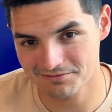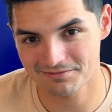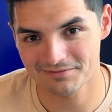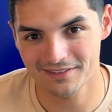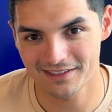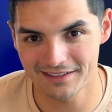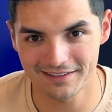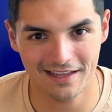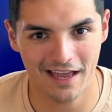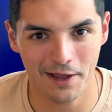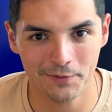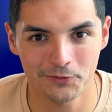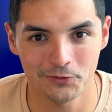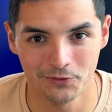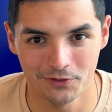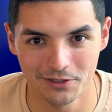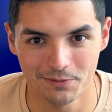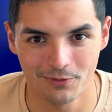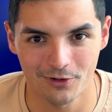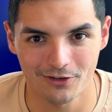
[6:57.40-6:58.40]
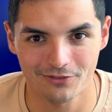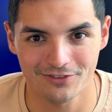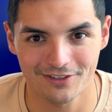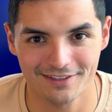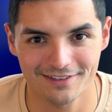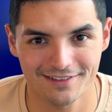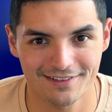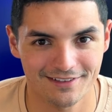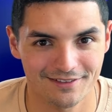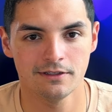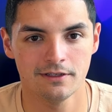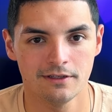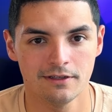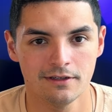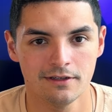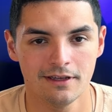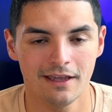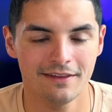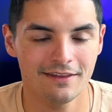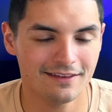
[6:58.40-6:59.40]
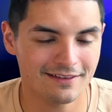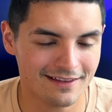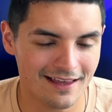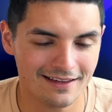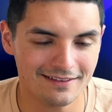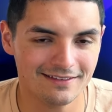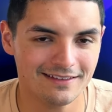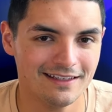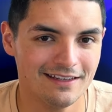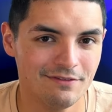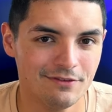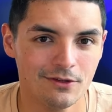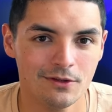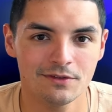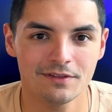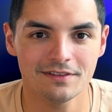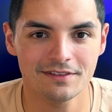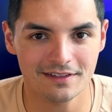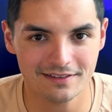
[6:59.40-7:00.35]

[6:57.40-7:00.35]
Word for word: is absolutely perfect. And then lastly, even though this is a